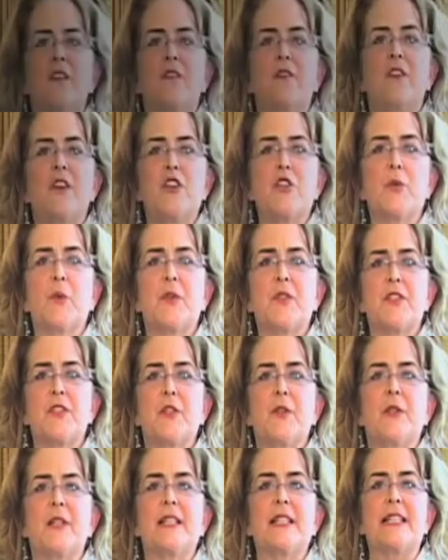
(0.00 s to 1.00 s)
Visual
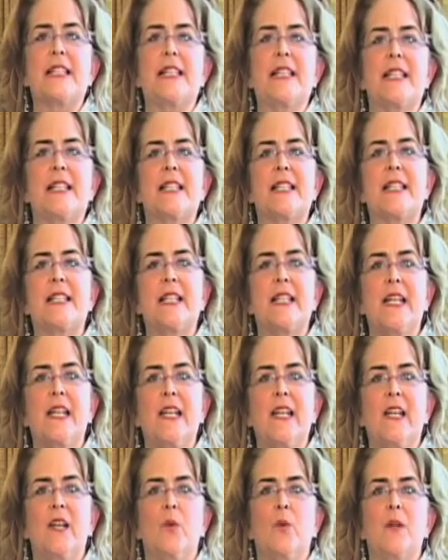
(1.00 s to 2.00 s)
students need to
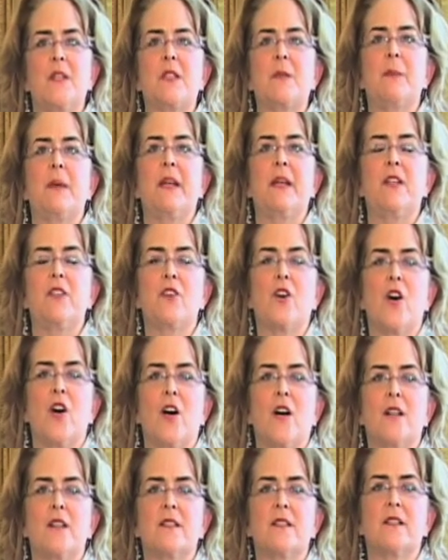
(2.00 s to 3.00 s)
see what's being
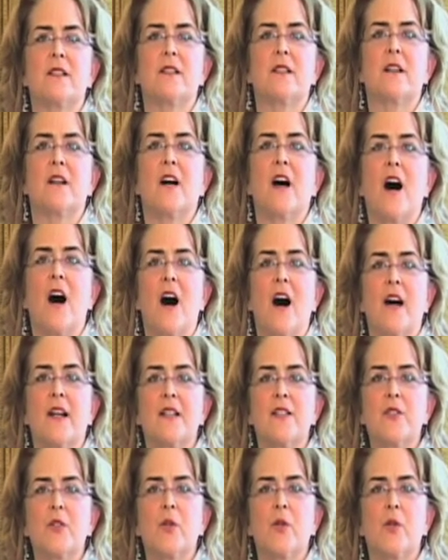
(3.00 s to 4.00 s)
taught.
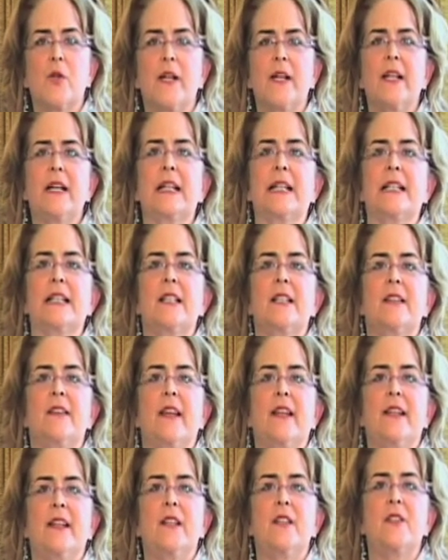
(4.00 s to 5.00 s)
Auditory, they
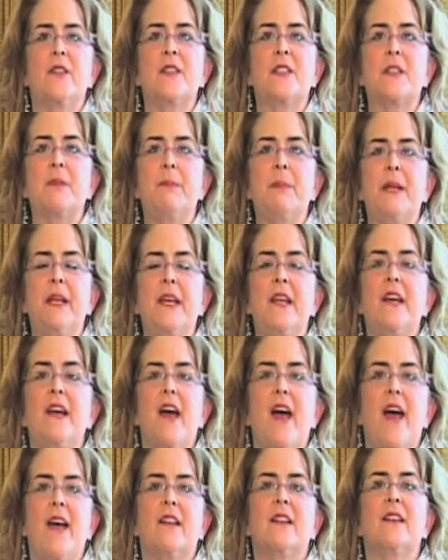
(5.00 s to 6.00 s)
need to speak
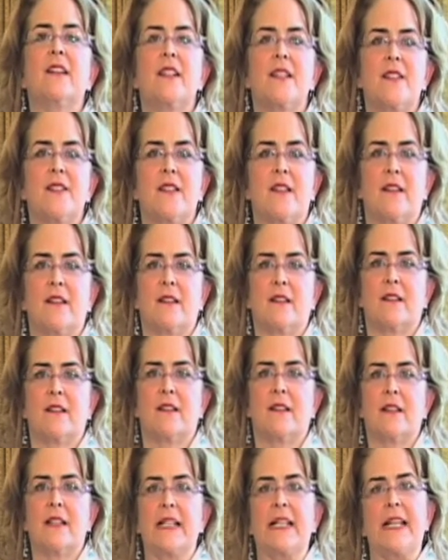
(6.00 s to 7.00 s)
and listen.
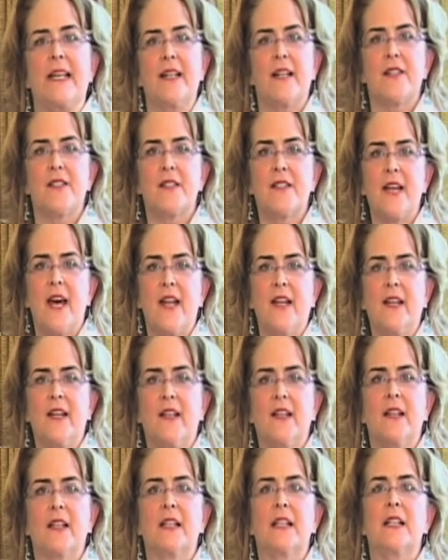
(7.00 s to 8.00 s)
Kinesthetic,
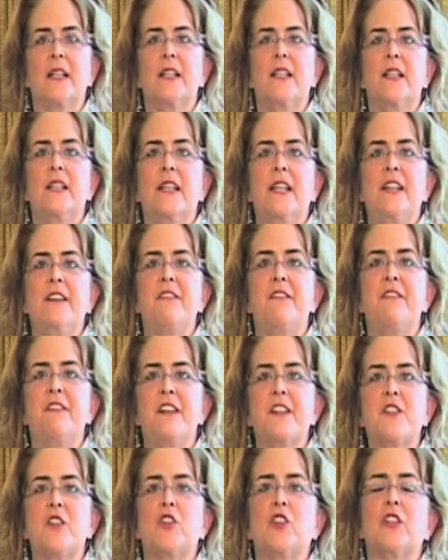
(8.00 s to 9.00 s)
need
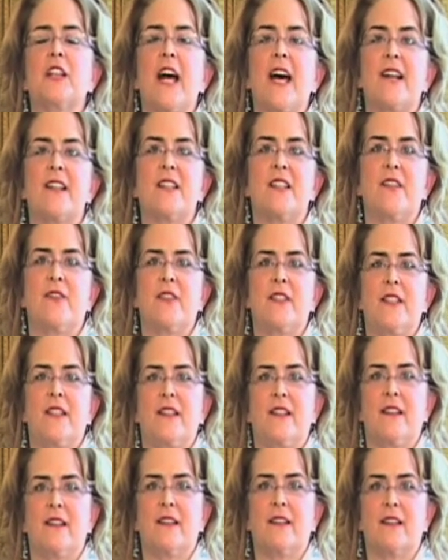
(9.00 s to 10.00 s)
physical activity.